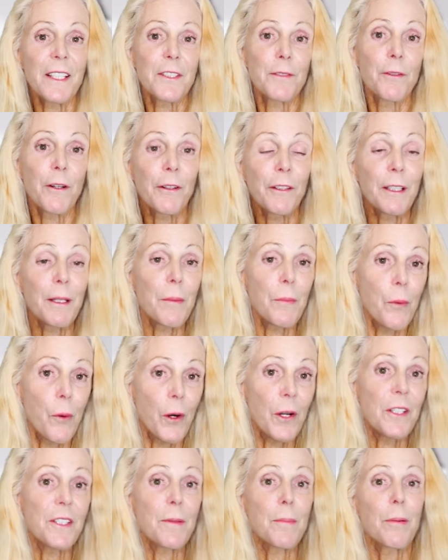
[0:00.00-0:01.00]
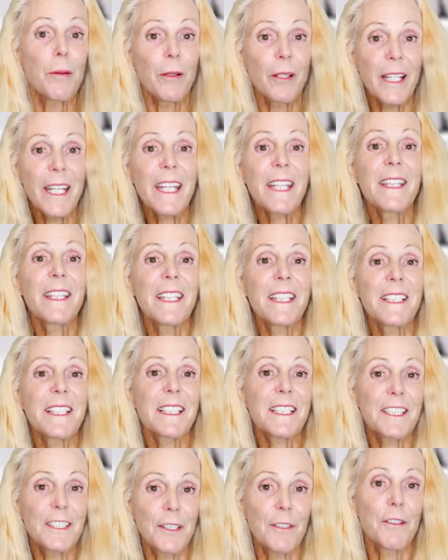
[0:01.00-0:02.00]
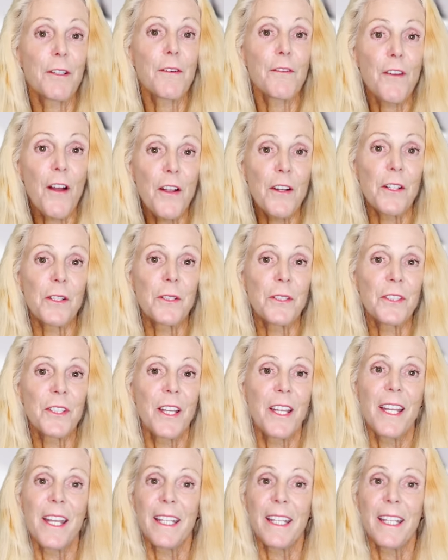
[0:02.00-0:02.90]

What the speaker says: It's really important to plan these exterior photos.